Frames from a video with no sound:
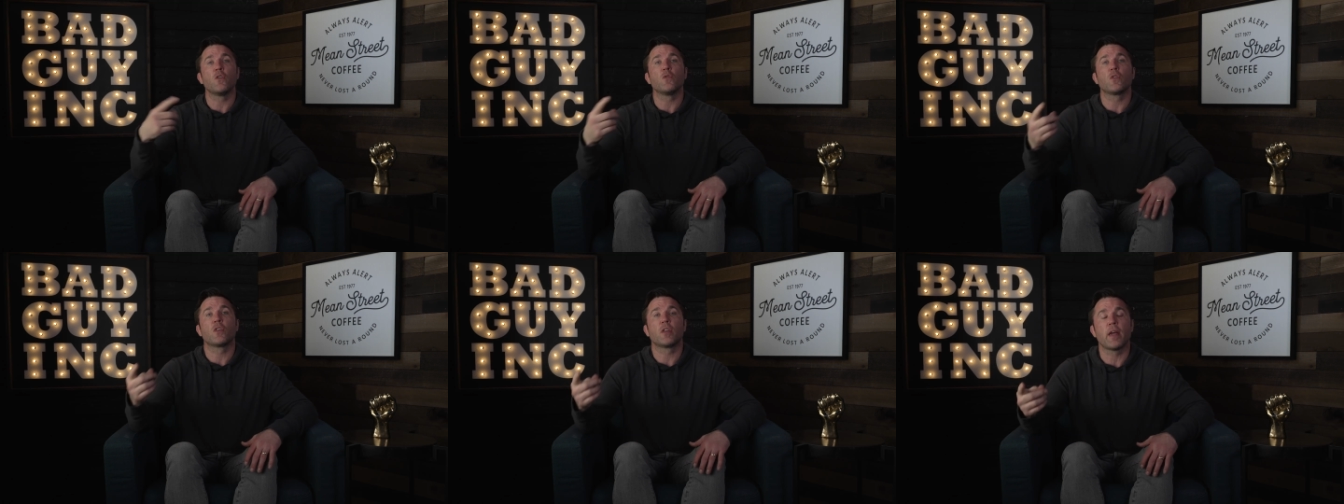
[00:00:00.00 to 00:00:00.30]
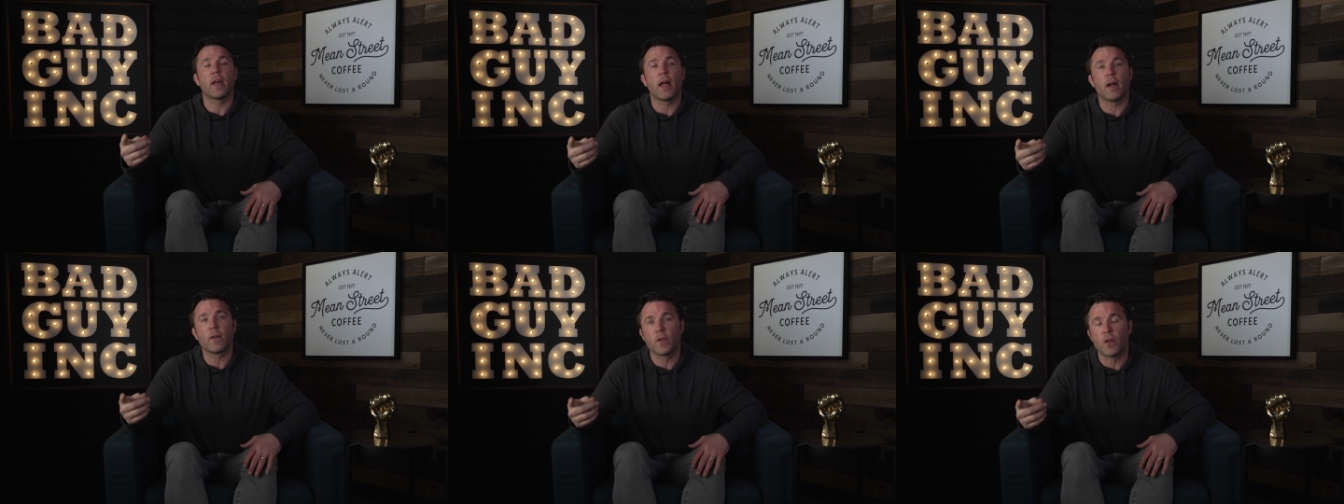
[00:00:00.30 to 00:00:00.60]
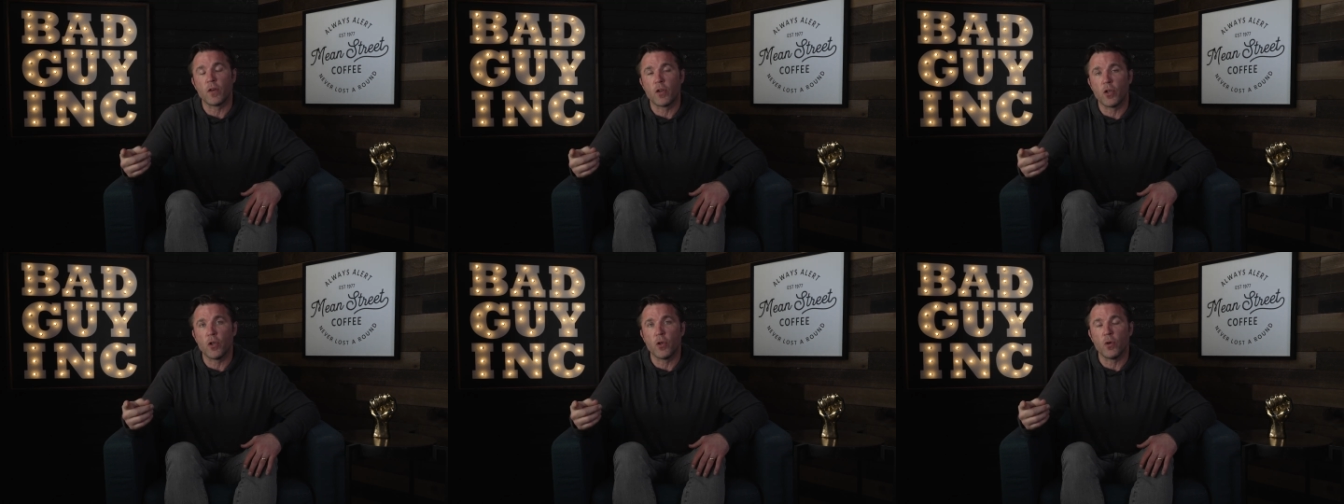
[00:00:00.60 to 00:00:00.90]
you set out
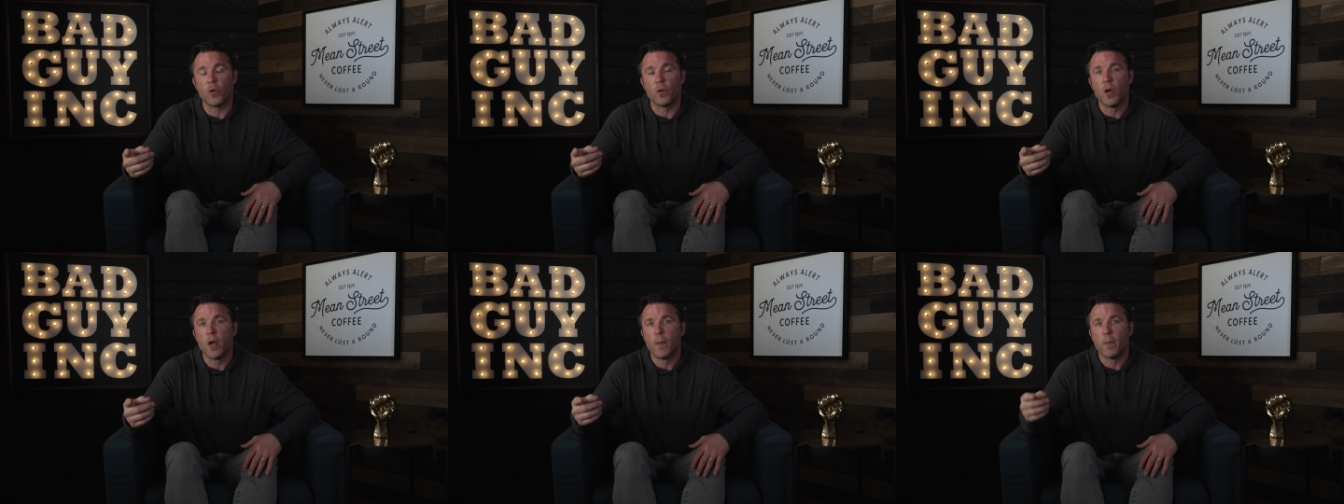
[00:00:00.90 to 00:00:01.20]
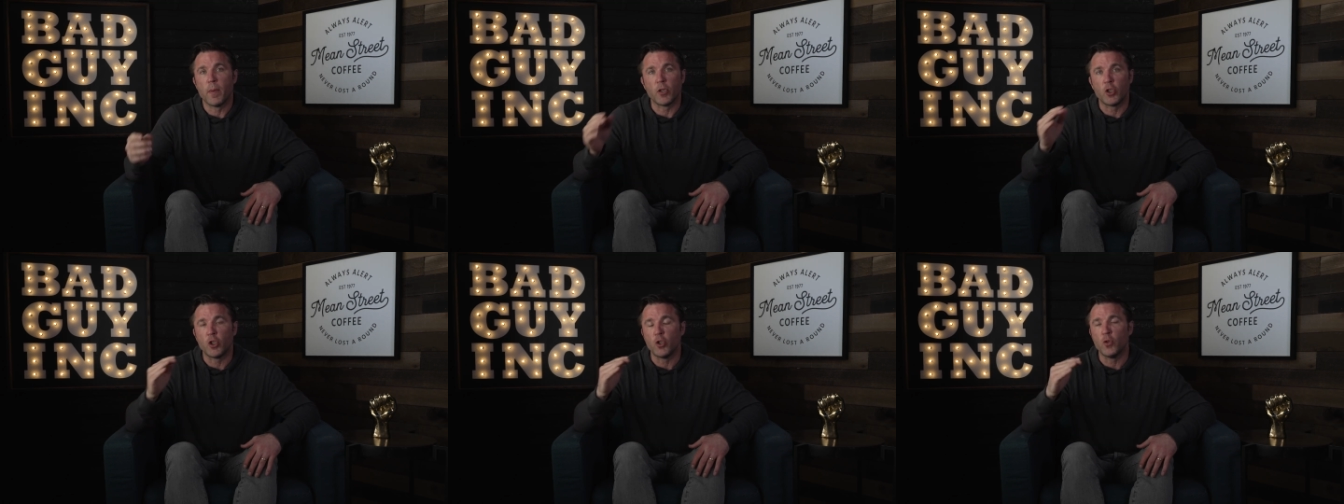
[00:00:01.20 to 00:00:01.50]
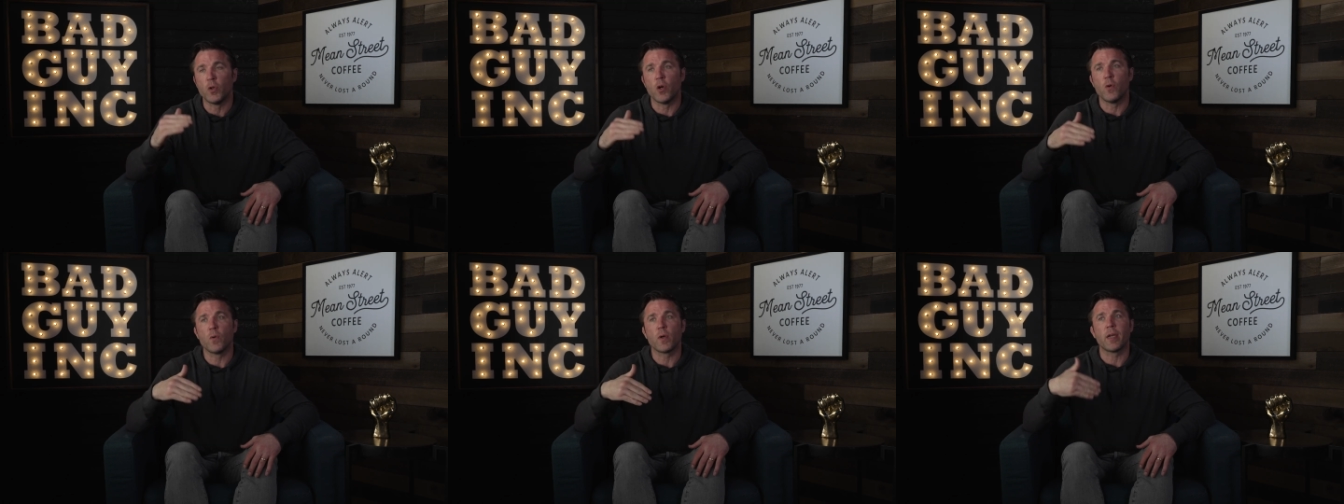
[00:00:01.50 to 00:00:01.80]
to do, but
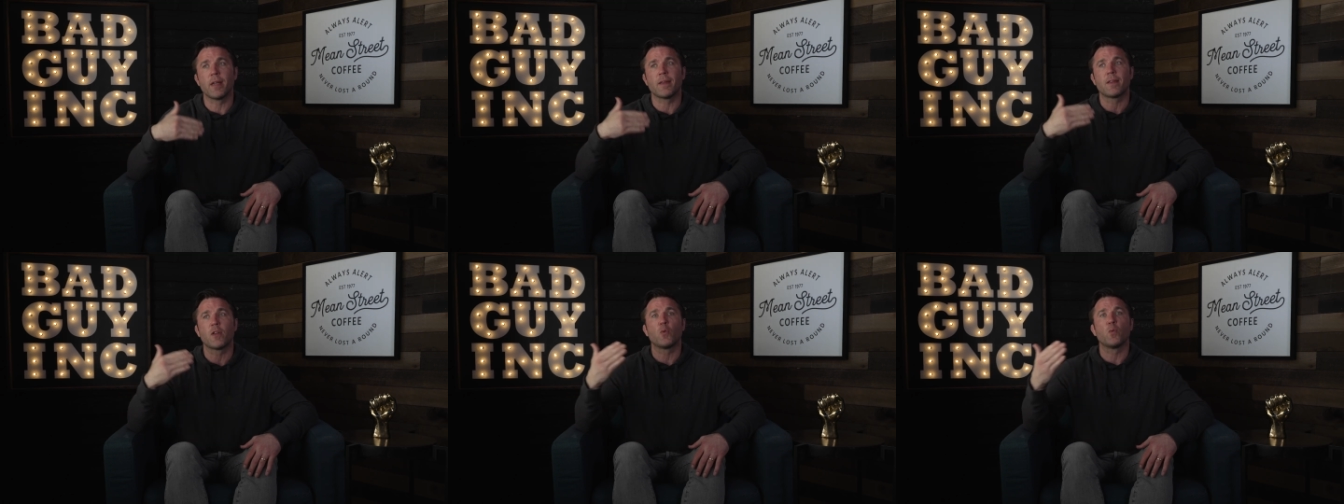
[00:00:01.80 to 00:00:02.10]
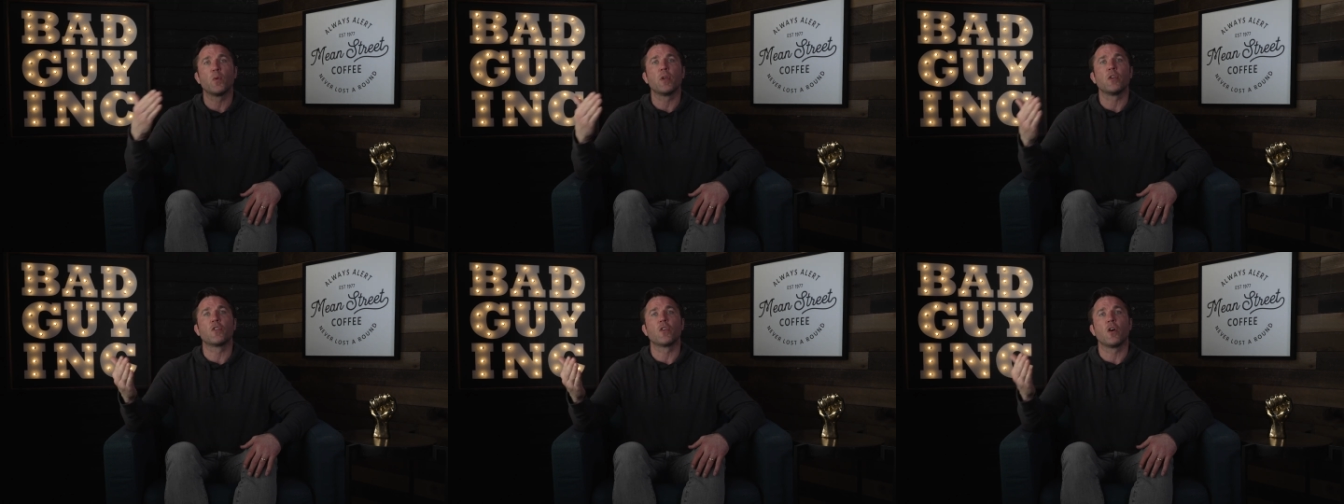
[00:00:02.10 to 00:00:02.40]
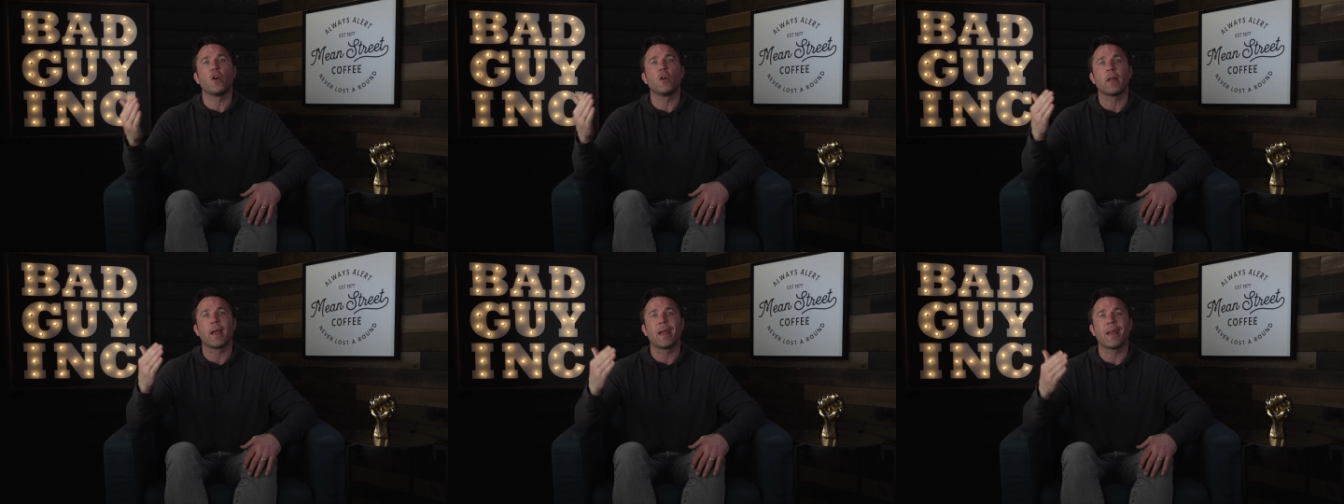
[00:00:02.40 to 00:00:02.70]
you don't get the
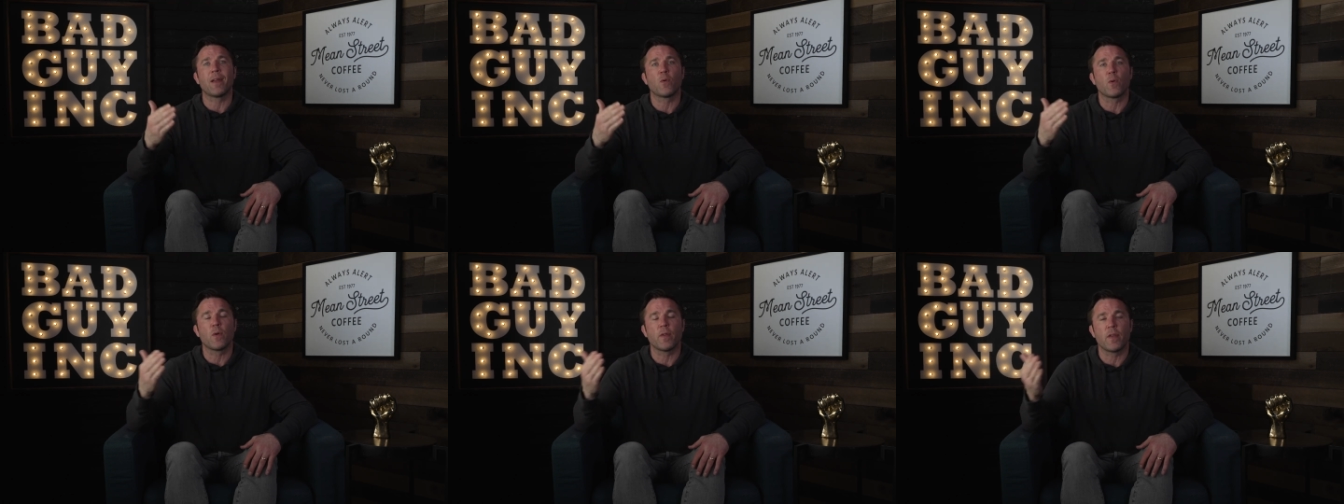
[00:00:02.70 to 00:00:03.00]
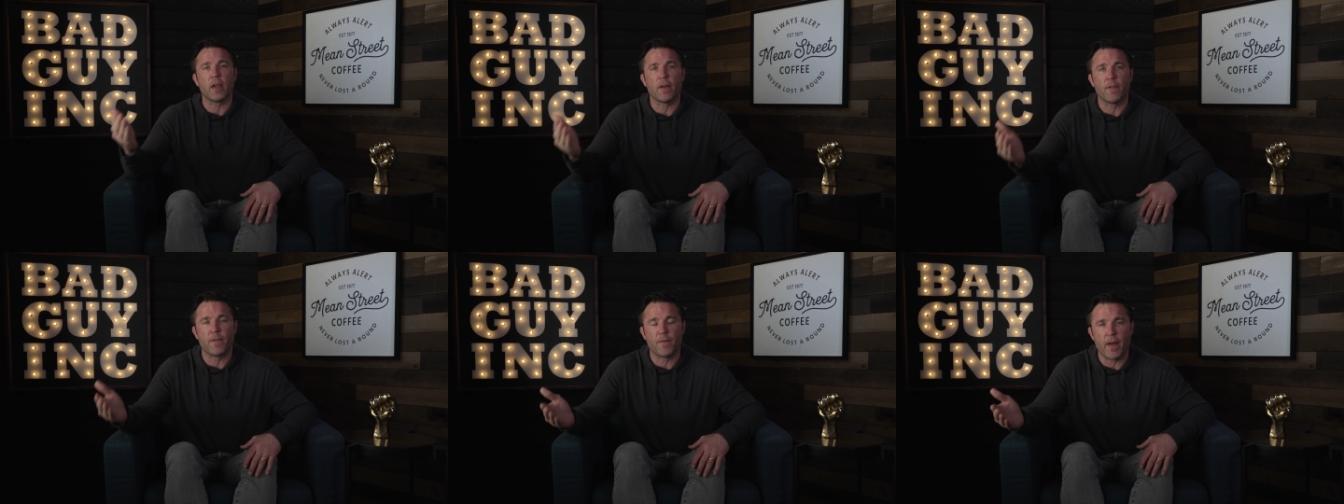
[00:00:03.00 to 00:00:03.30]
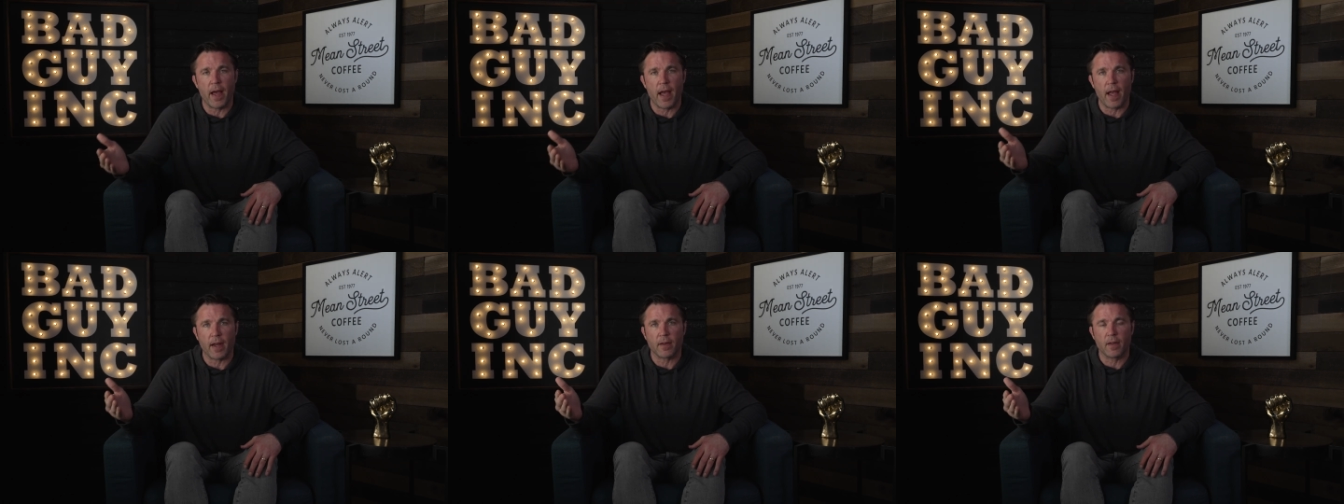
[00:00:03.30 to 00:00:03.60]
result and or the
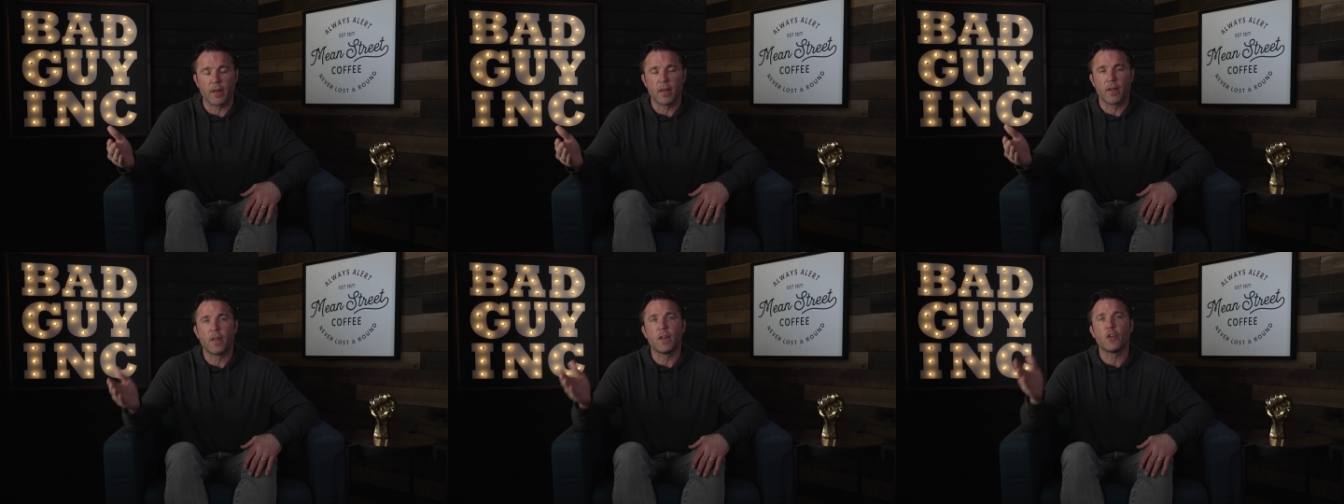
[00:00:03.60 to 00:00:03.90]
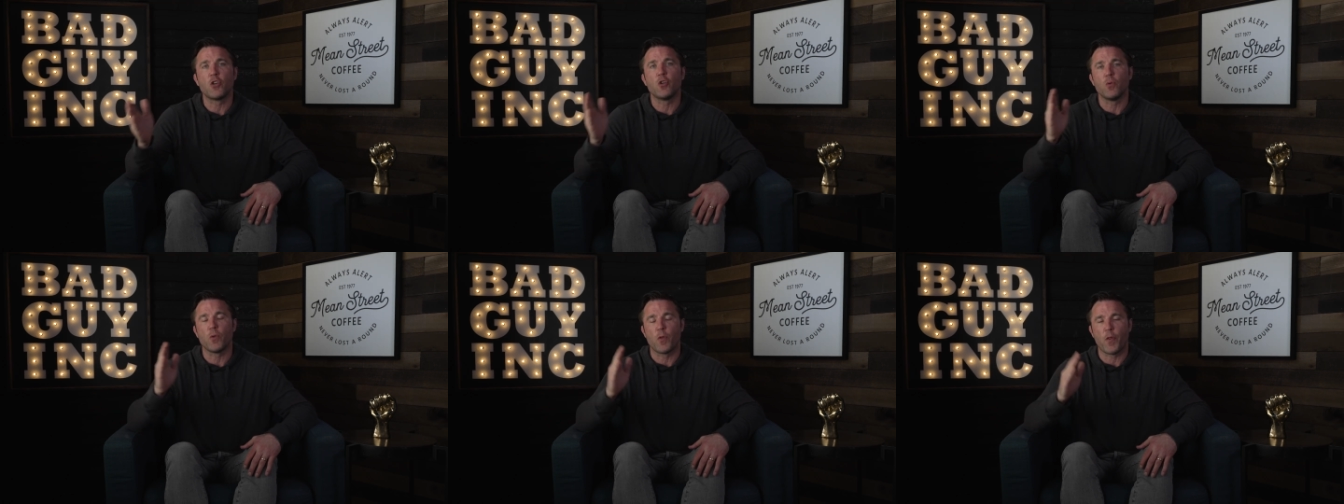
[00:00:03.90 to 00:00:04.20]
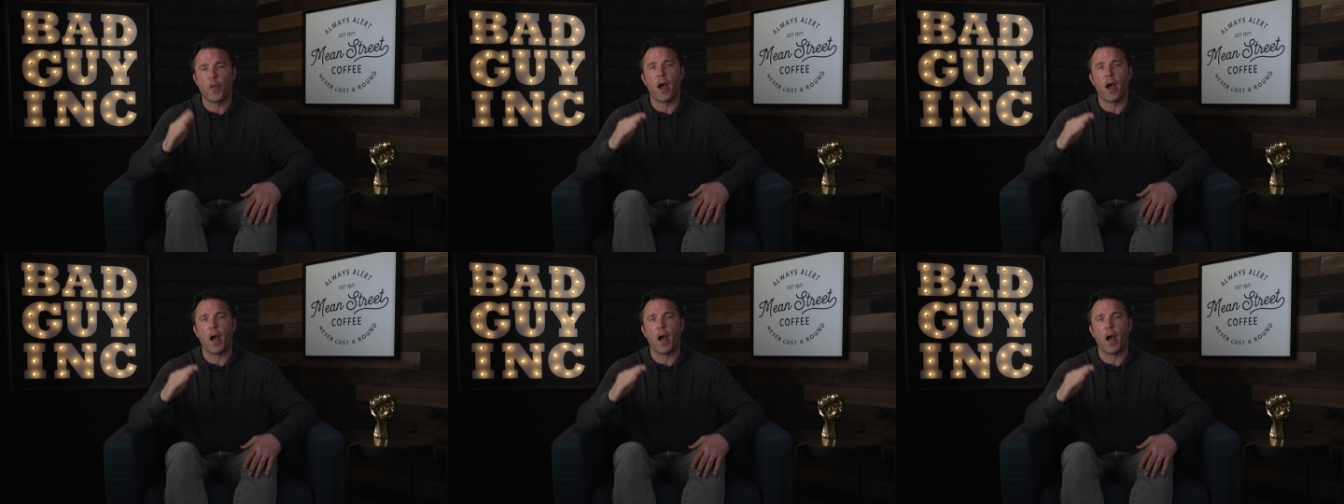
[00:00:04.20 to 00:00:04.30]
effect that you